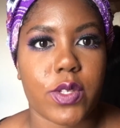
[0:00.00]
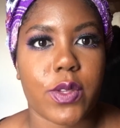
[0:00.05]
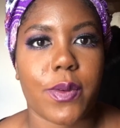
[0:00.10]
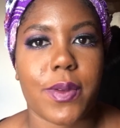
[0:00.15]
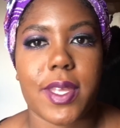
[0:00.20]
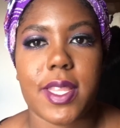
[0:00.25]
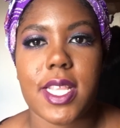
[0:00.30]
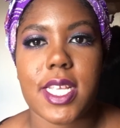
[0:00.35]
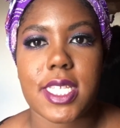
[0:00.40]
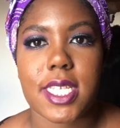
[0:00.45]
So
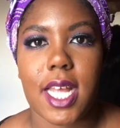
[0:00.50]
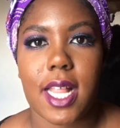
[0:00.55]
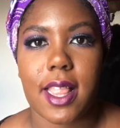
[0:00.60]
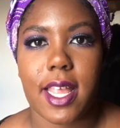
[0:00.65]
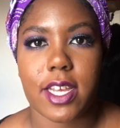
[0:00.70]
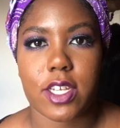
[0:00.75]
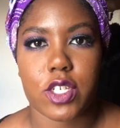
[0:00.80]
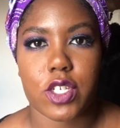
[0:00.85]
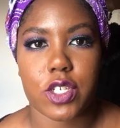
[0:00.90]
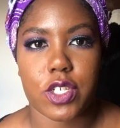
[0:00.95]
in this
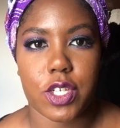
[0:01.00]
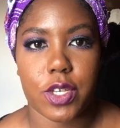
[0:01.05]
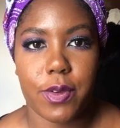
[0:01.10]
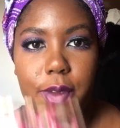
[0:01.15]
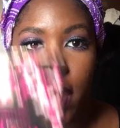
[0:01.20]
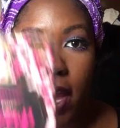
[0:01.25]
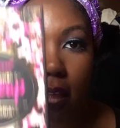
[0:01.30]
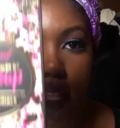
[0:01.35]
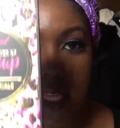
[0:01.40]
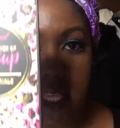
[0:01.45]
collection you
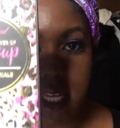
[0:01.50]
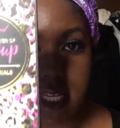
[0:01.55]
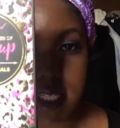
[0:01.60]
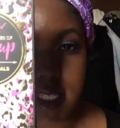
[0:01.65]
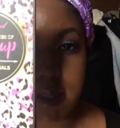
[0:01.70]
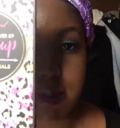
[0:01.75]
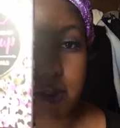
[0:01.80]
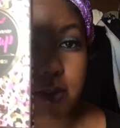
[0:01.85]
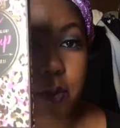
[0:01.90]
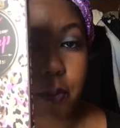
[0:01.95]
get
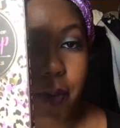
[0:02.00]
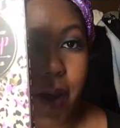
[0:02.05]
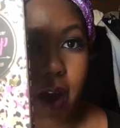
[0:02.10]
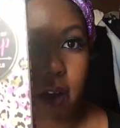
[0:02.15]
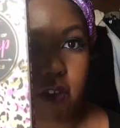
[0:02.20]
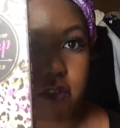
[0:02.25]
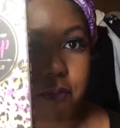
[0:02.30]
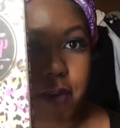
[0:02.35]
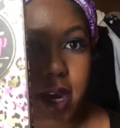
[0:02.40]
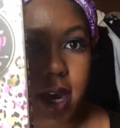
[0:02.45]
the
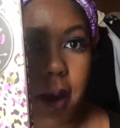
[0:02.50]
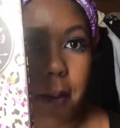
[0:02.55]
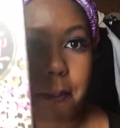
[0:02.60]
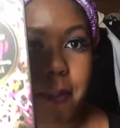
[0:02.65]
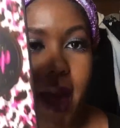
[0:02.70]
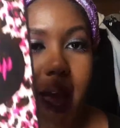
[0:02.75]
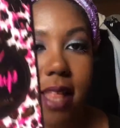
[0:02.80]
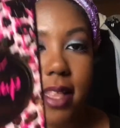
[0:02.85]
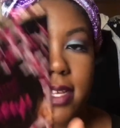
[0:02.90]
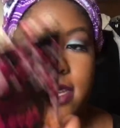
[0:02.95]
Power of Makeup
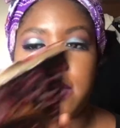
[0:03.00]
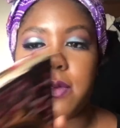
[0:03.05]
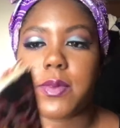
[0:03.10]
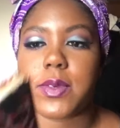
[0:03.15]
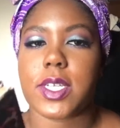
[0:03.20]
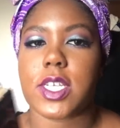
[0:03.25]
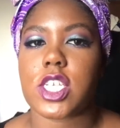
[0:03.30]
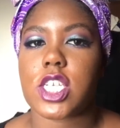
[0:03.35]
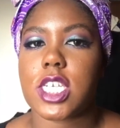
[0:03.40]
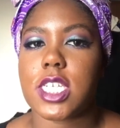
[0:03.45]
palette,
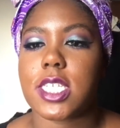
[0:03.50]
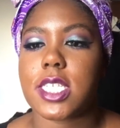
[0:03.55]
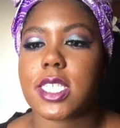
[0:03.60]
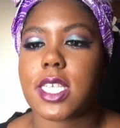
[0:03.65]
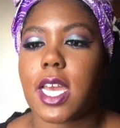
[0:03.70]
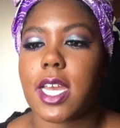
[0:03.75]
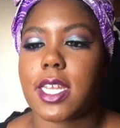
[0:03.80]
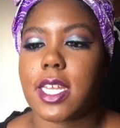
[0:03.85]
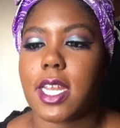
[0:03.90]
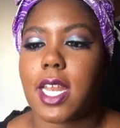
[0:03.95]
which
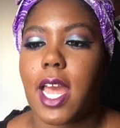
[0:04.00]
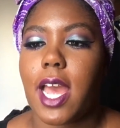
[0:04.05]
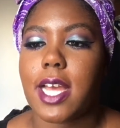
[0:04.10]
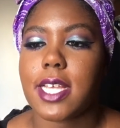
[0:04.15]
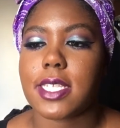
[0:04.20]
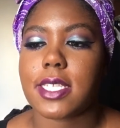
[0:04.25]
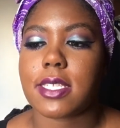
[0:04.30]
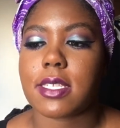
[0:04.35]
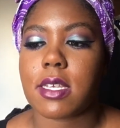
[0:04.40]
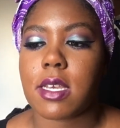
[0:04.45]
inside it
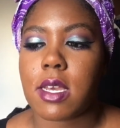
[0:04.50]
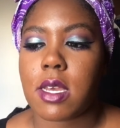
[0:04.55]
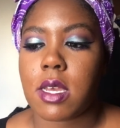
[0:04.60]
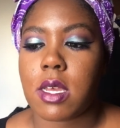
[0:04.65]
has